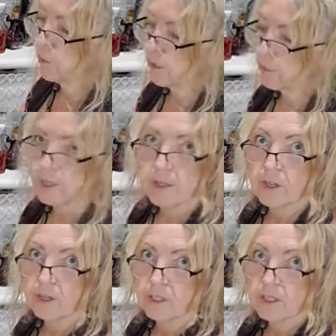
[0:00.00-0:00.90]
want to put it
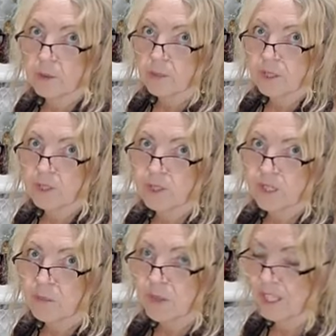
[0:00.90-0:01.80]
there because I'm going to be
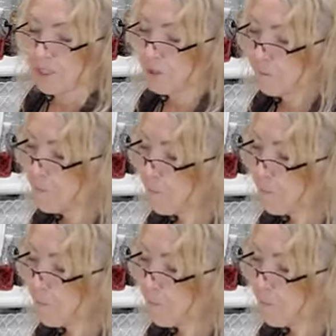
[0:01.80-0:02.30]
using the blender.